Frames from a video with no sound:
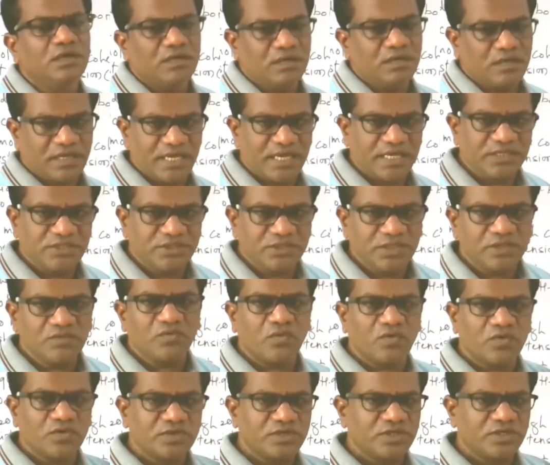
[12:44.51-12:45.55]
reagent,
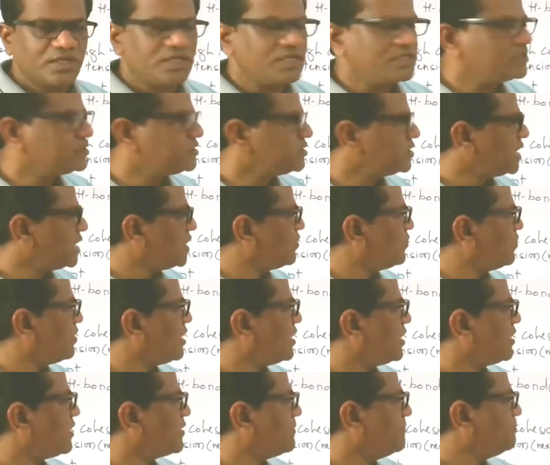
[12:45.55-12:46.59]
water is
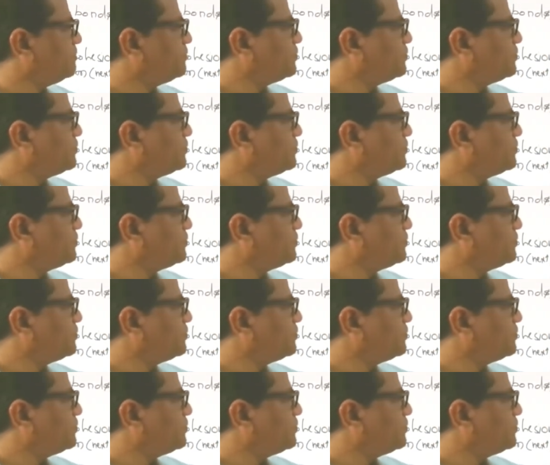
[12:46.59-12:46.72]
required.